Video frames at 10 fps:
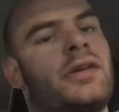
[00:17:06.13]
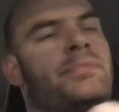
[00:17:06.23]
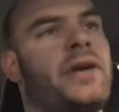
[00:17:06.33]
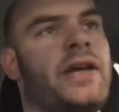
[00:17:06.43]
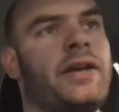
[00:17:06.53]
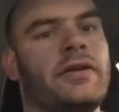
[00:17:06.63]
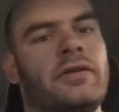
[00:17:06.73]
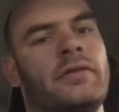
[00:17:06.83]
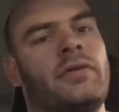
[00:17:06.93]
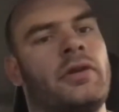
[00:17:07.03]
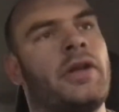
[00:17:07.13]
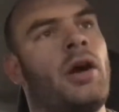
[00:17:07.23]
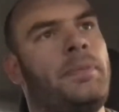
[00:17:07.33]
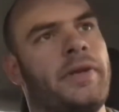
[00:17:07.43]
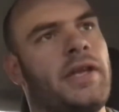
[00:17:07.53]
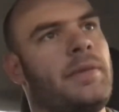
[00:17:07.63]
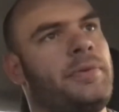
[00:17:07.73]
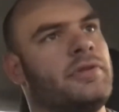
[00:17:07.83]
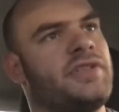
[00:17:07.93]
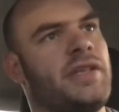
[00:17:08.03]
competitive, or helping
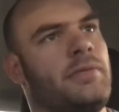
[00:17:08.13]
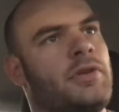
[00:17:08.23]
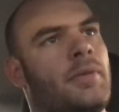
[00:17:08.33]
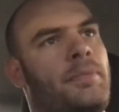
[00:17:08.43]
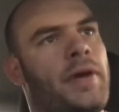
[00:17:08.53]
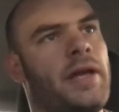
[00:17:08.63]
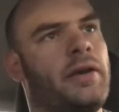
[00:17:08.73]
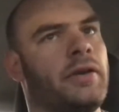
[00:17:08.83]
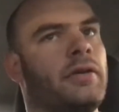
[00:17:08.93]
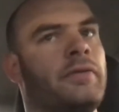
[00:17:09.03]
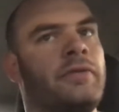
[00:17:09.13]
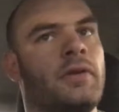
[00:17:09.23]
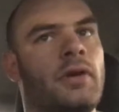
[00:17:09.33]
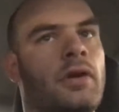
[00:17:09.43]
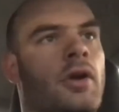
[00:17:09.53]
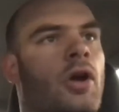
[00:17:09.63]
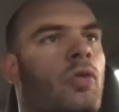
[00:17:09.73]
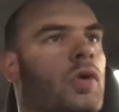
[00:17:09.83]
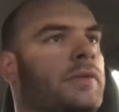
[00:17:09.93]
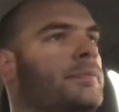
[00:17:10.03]
keep your team competitive
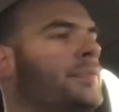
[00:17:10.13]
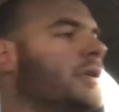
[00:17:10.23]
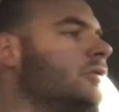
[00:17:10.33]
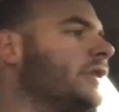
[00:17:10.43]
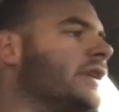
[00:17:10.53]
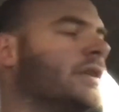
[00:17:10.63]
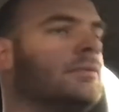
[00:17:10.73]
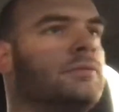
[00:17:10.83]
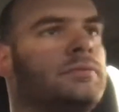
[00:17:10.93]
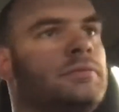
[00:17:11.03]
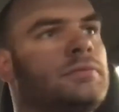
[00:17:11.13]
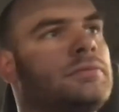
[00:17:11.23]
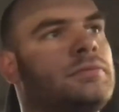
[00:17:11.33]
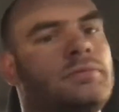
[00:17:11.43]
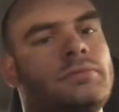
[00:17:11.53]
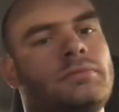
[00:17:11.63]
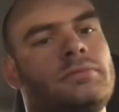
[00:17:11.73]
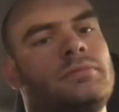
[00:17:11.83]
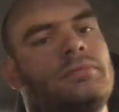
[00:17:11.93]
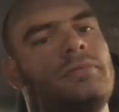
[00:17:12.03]
when building it.
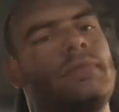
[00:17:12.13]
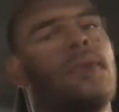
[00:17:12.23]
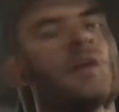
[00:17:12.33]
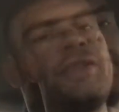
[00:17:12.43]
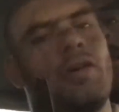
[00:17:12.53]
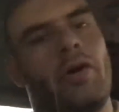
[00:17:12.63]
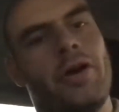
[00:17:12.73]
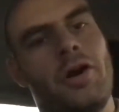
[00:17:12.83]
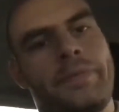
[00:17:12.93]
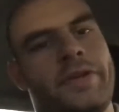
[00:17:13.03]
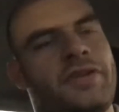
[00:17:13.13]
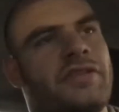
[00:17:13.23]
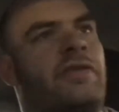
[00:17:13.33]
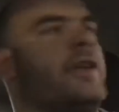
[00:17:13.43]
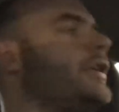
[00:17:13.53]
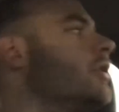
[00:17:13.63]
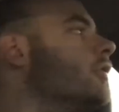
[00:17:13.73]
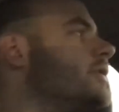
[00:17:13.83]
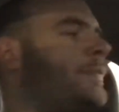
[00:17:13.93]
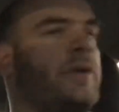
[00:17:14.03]
Alright, so I hope that this
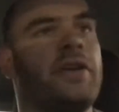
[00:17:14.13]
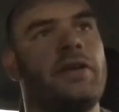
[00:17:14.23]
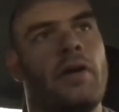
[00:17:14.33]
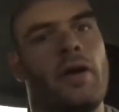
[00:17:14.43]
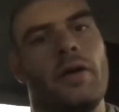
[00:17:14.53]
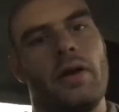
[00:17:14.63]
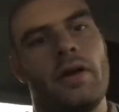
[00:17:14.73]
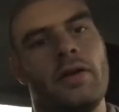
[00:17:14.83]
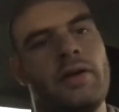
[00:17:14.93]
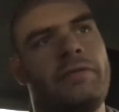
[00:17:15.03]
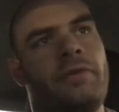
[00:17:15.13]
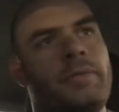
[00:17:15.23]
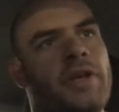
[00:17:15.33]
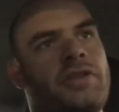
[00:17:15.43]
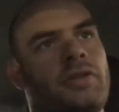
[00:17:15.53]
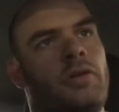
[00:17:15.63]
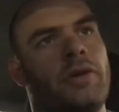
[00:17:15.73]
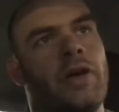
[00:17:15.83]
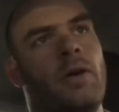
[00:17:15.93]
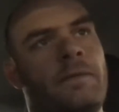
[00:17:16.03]
video has been informational
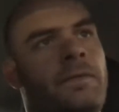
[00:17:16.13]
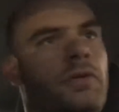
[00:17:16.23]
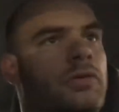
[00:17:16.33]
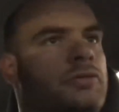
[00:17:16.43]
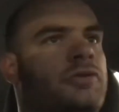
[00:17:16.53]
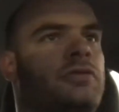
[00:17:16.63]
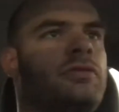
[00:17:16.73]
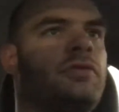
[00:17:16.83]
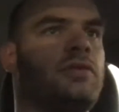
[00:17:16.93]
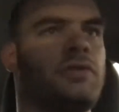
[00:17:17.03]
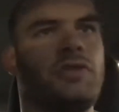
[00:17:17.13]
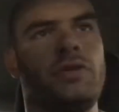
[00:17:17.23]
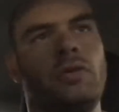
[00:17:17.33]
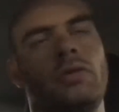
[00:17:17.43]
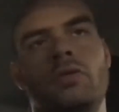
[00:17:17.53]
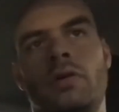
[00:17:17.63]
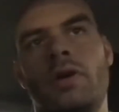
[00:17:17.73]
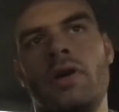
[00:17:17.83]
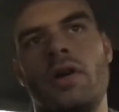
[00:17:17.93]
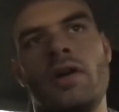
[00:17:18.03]
and helpful to
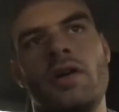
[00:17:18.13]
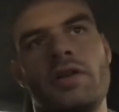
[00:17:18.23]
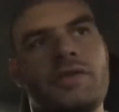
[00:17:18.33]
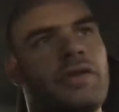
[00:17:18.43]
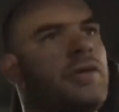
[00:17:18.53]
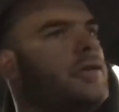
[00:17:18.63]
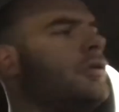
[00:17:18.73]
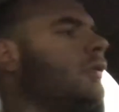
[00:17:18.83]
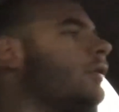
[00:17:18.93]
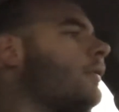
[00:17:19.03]
you,